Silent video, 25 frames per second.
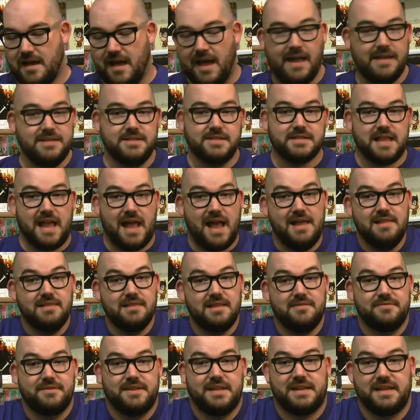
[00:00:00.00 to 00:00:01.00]

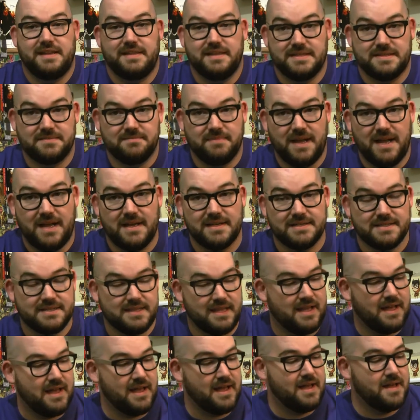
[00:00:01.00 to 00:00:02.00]
love getting this
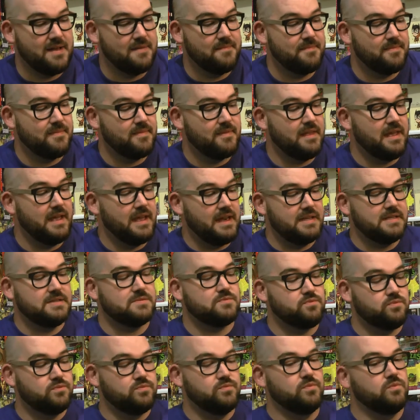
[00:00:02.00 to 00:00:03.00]
box. It
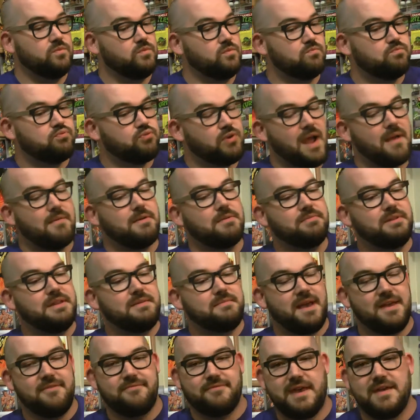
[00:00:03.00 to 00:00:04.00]
is probably
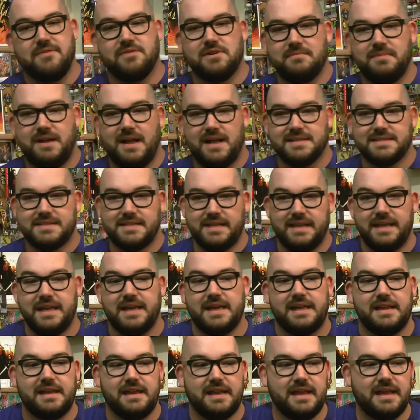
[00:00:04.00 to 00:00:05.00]
my favorite box to
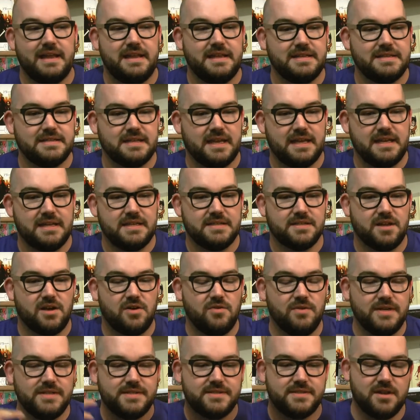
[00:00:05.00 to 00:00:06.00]
get. It is
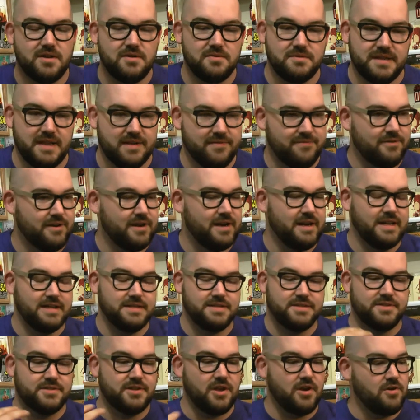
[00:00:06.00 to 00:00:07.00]
always so different
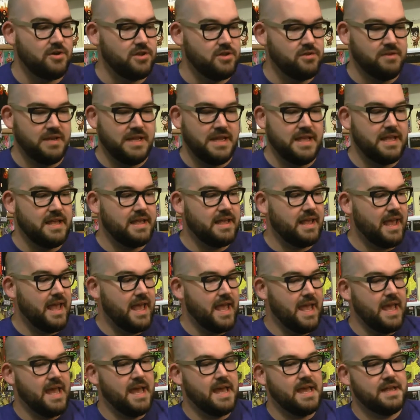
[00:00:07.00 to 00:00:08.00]
and so unique,
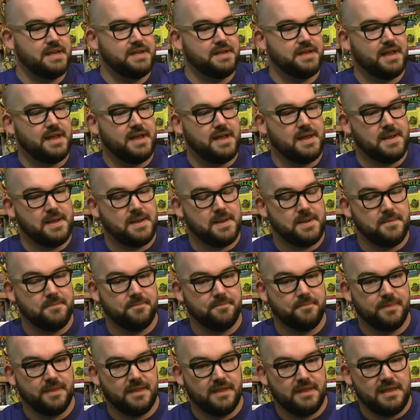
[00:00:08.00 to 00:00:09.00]
and
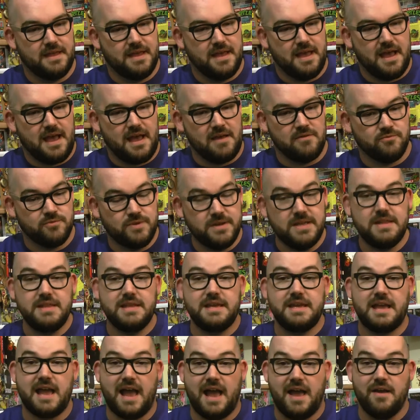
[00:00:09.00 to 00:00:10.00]

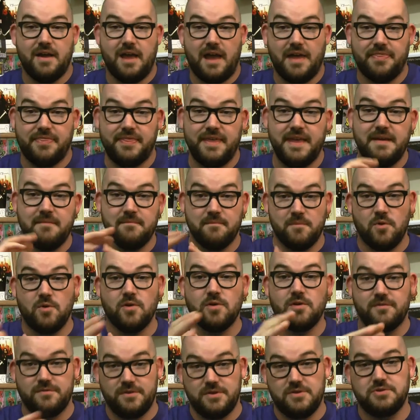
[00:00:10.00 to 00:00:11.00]
I think
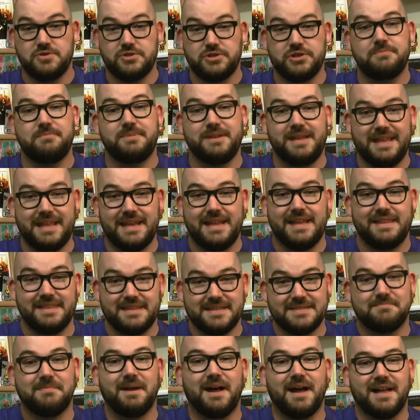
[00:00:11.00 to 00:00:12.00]
more of you should be getting
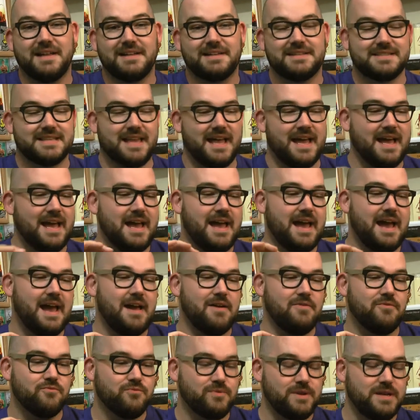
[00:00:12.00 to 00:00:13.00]
this box.
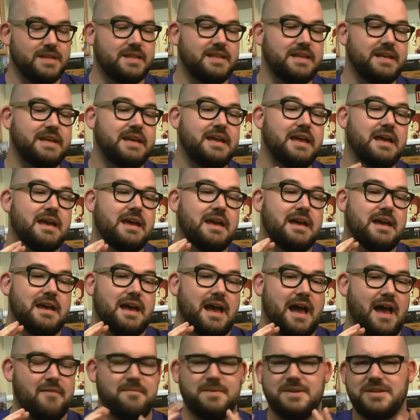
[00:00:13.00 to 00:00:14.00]

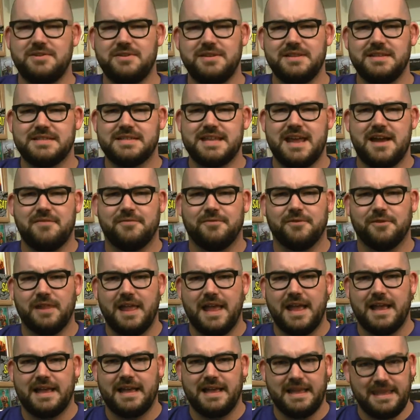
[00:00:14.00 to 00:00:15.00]
I've been doing this now for
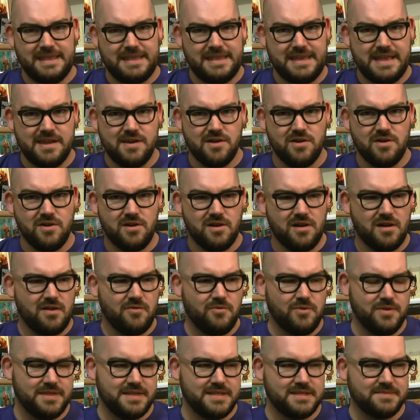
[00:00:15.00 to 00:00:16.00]
like a year
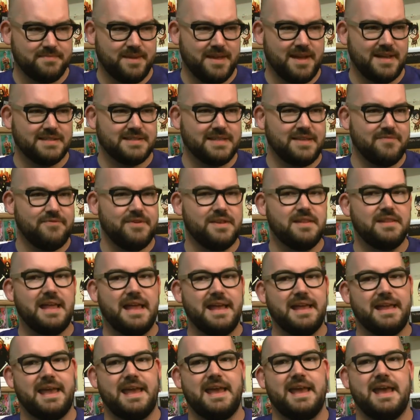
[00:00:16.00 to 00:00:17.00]
with this box, I feel
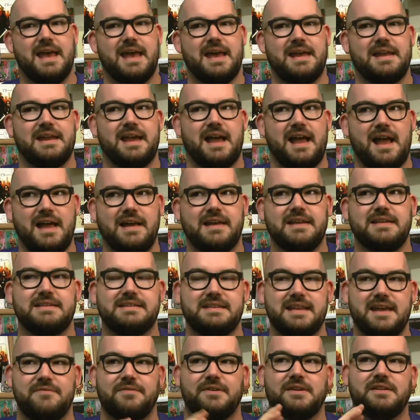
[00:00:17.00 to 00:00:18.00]
like, and I
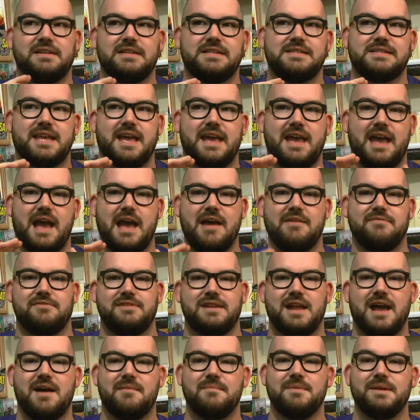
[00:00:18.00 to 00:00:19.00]
could definitely say I have
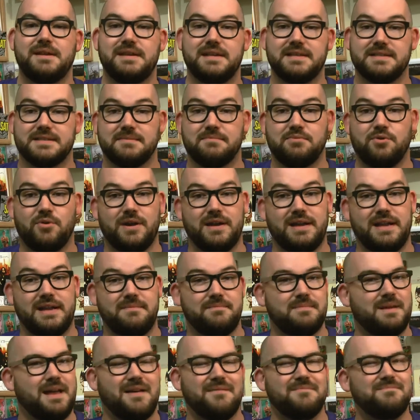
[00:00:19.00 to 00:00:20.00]
not been
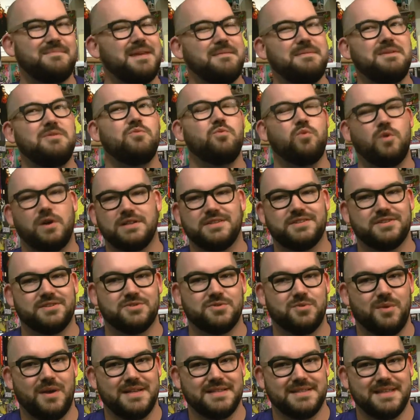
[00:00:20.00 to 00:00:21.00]
disappointed. Maybe once or
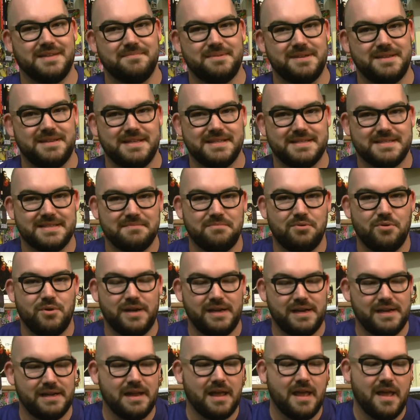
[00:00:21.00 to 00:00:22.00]
twice I've been
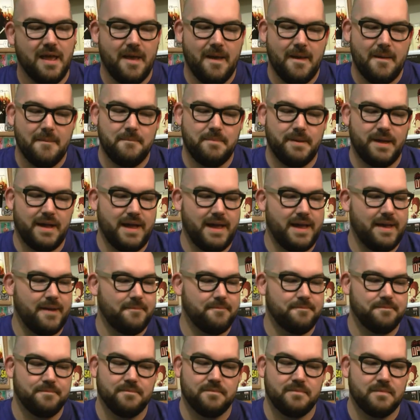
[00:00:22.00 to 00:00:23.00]
disappointed, but